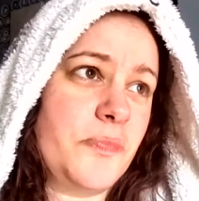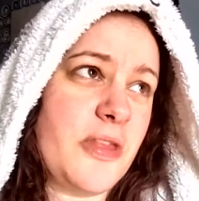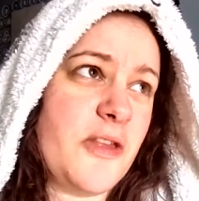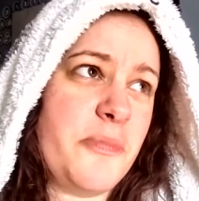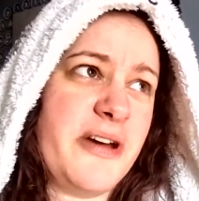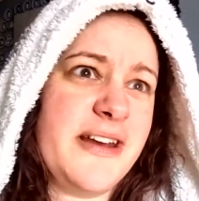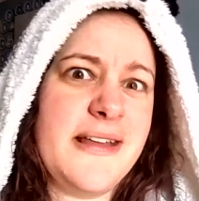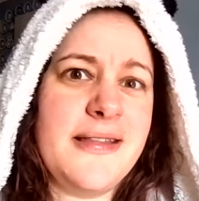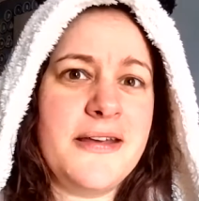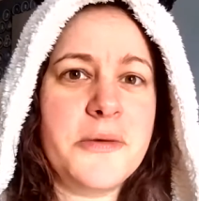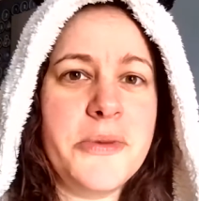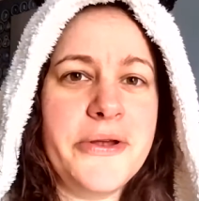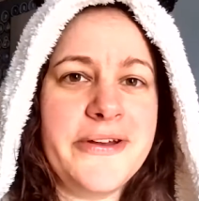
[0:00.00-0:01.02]
Spread it in the
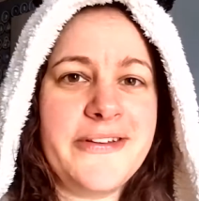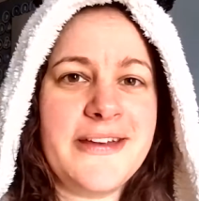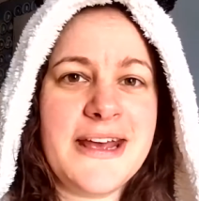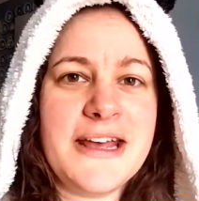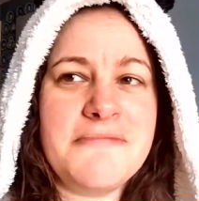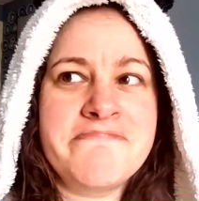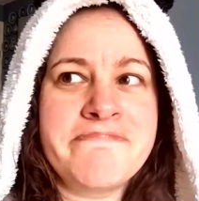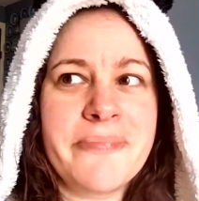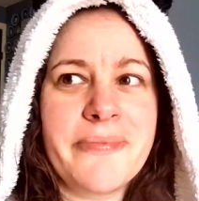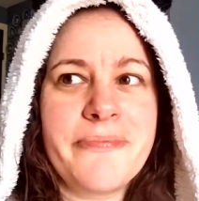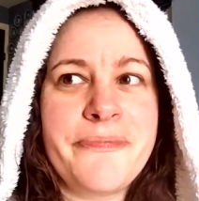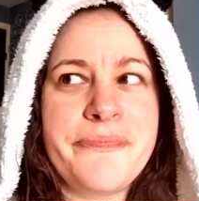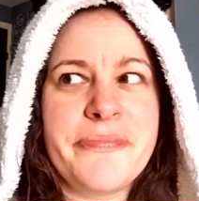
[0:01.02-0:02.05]
community,
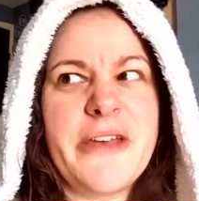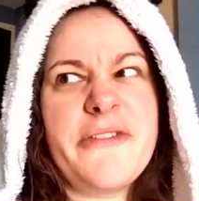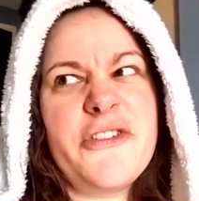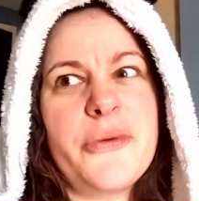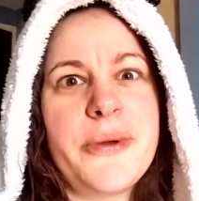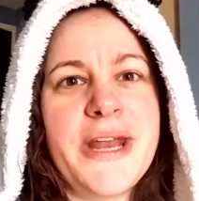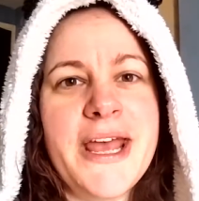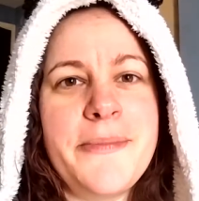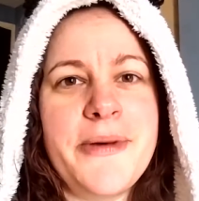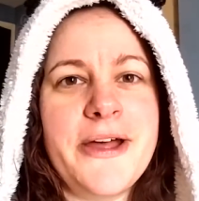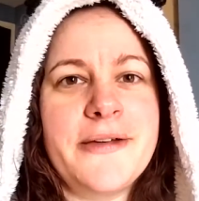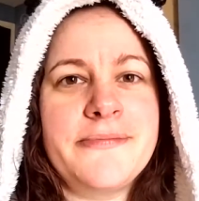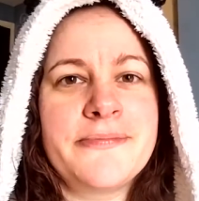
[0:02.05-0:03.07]
give it to a
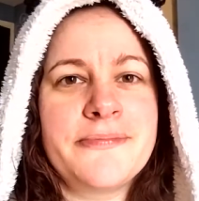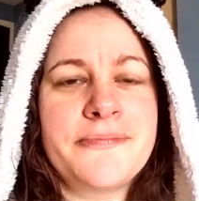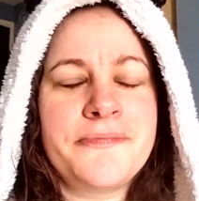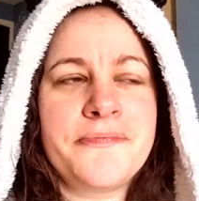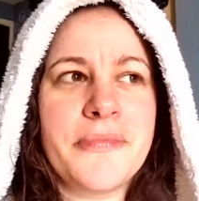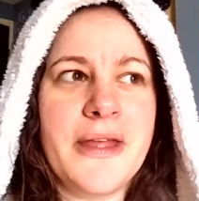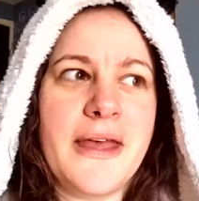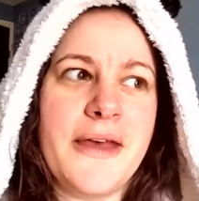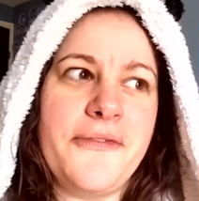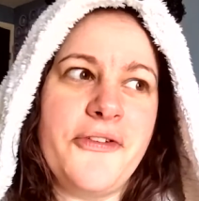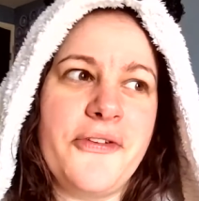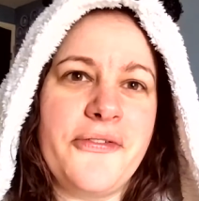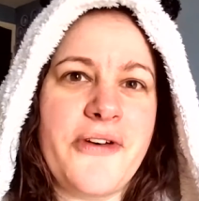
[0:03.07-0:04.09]
neighbour, give
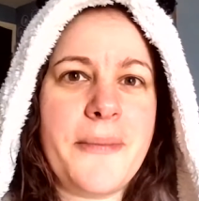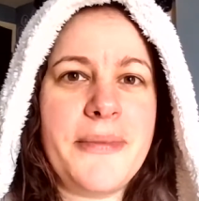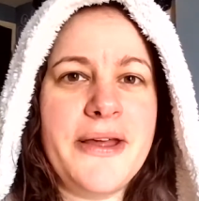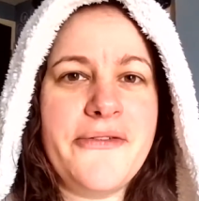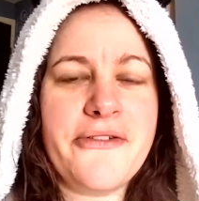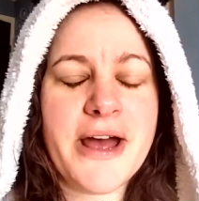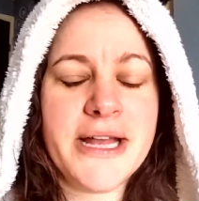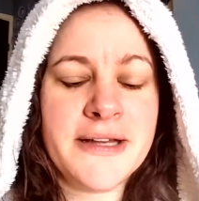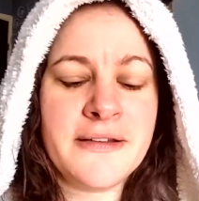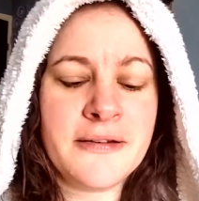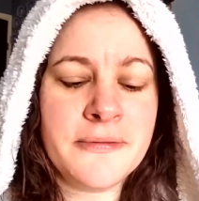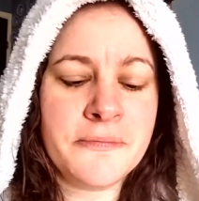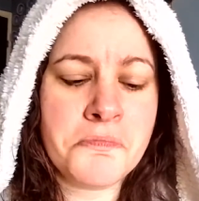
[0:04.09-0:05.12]
to family,
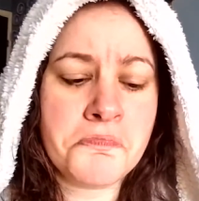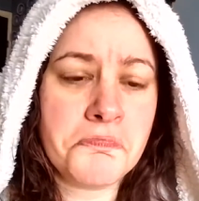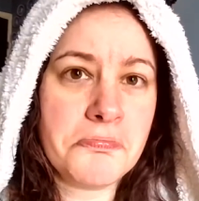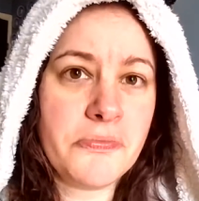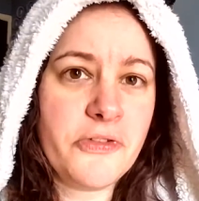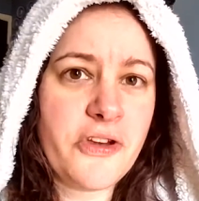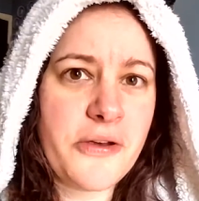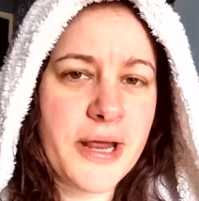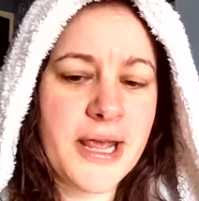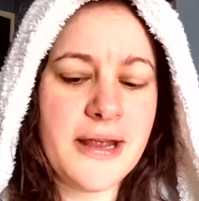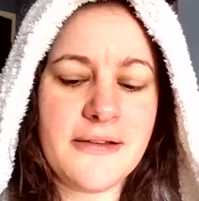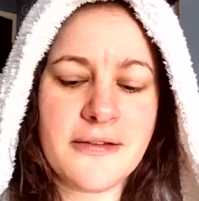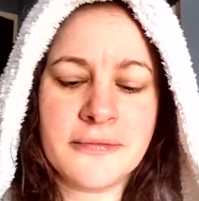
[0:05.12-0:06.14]
friend,
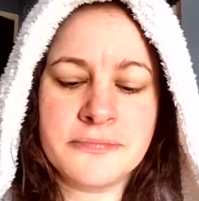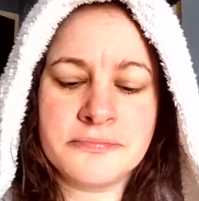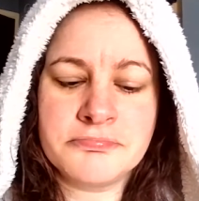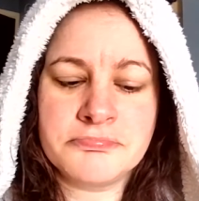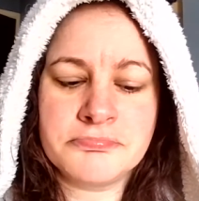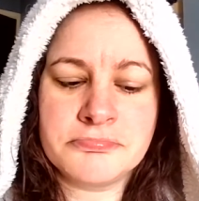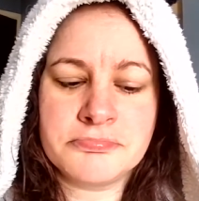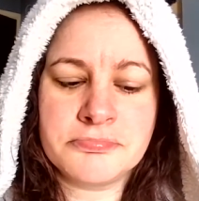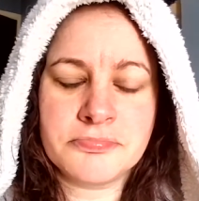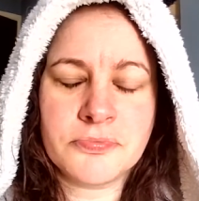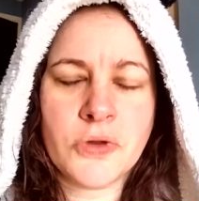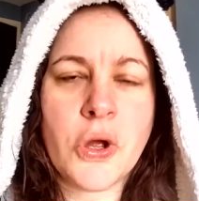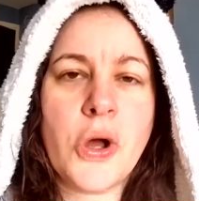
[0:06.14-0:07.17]
donate,
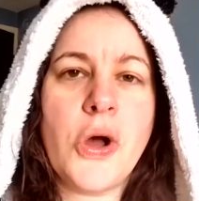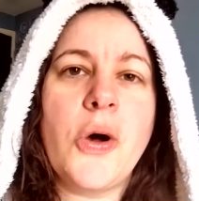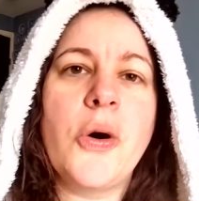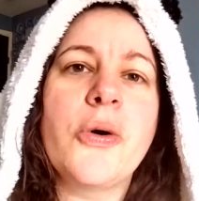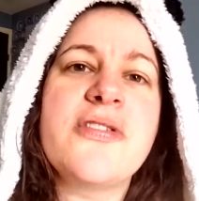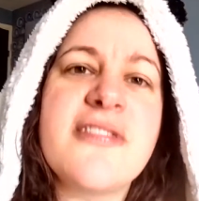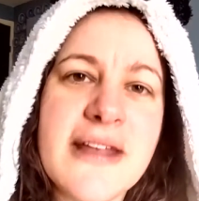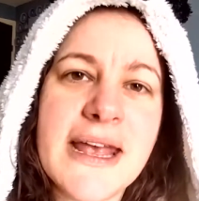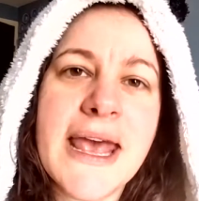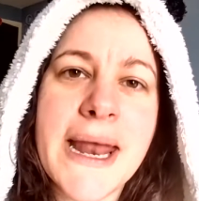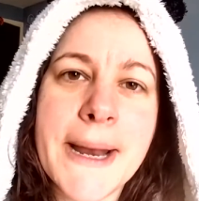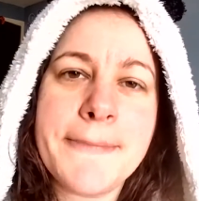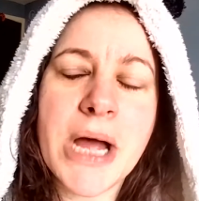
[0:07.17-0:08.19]
or stick it
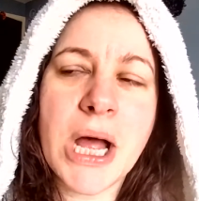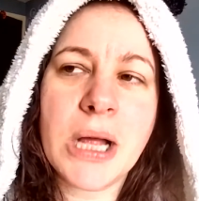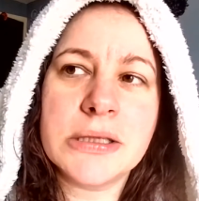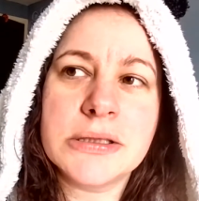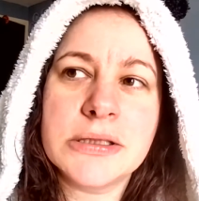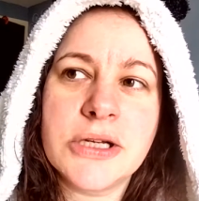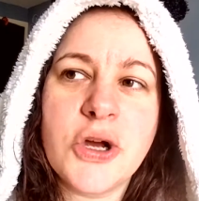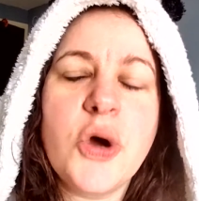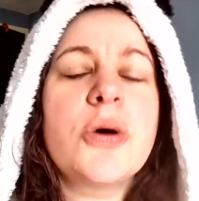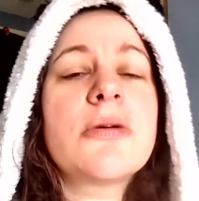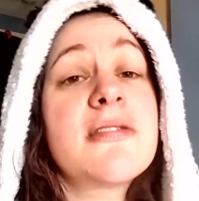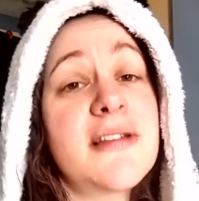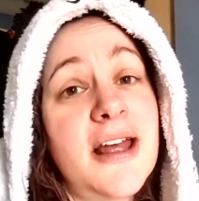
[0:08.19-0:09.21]
in a pot
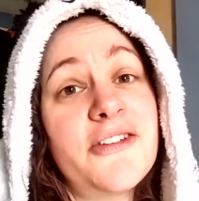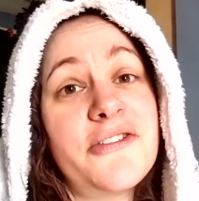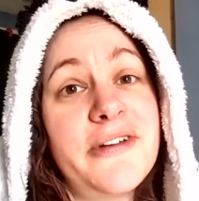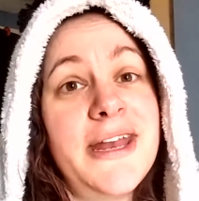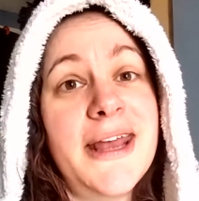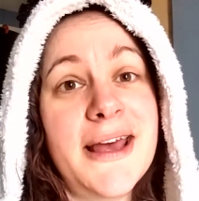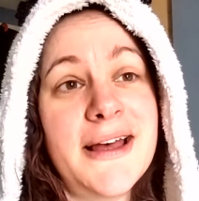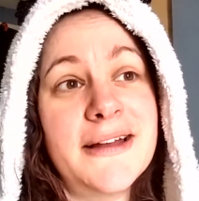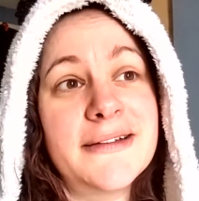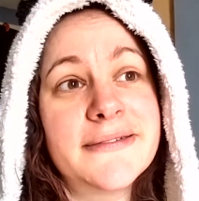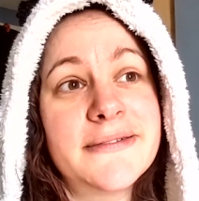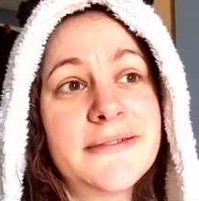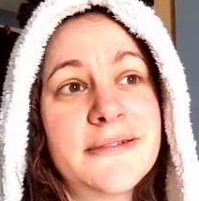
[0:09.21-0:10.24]
or scatter in your garden.